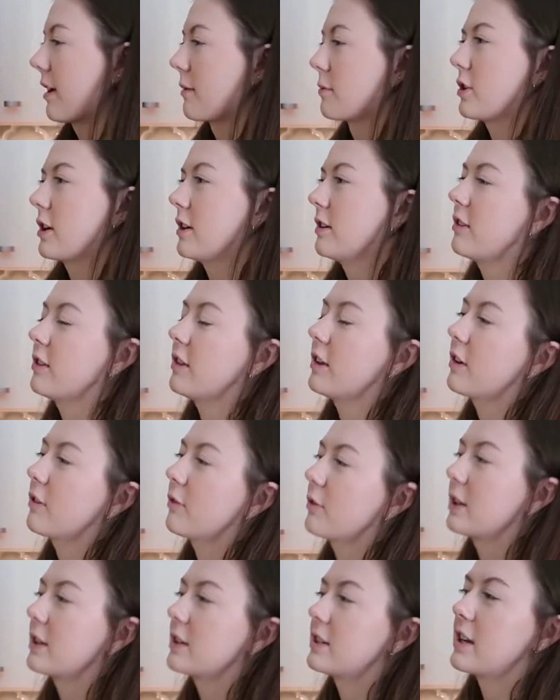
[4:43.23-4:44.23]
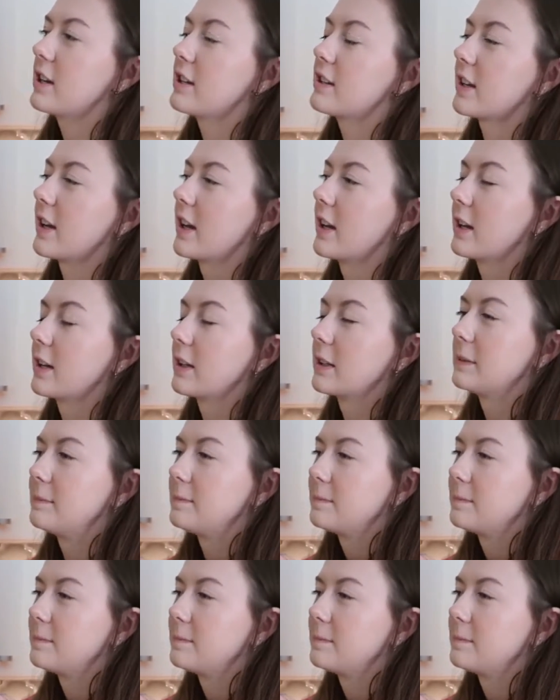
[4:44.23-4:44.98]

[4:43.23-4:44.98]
I'm trying to think what it tastes like.